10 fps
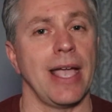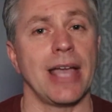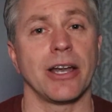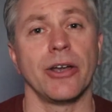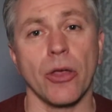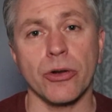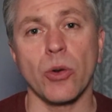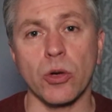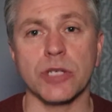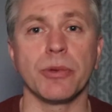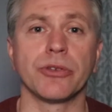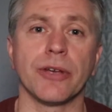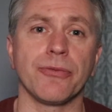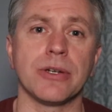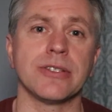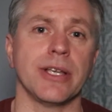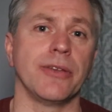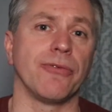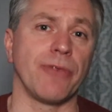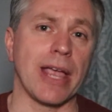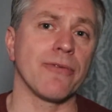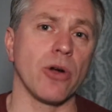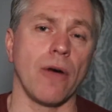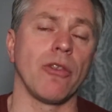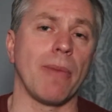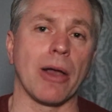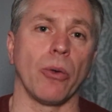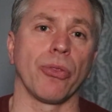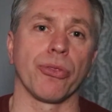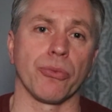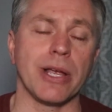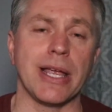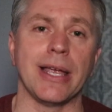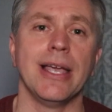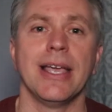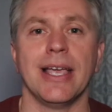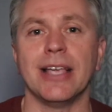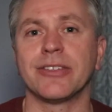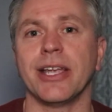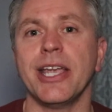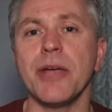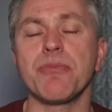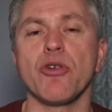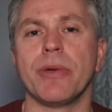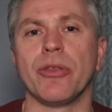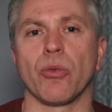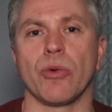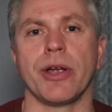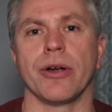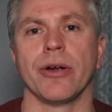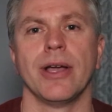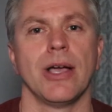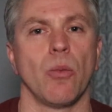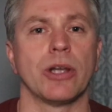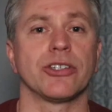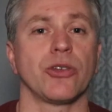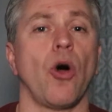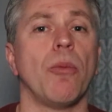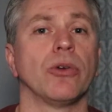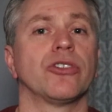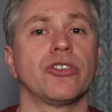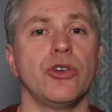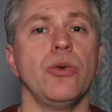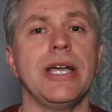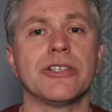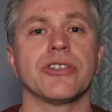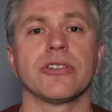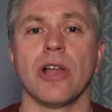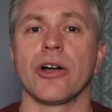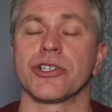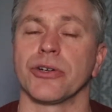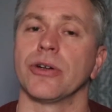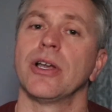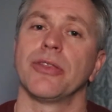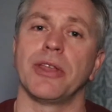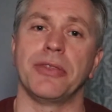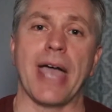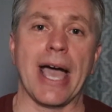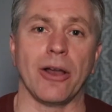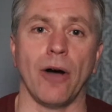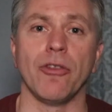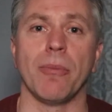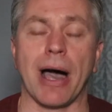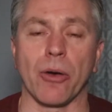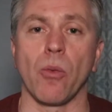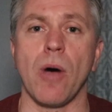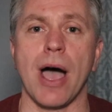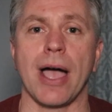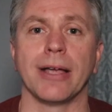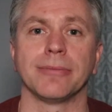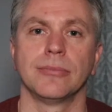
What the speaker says: And another noticeable difference in favor of the Model 3 is the hip room in the rear, which is almost 2 inches larger than that of the Model Y.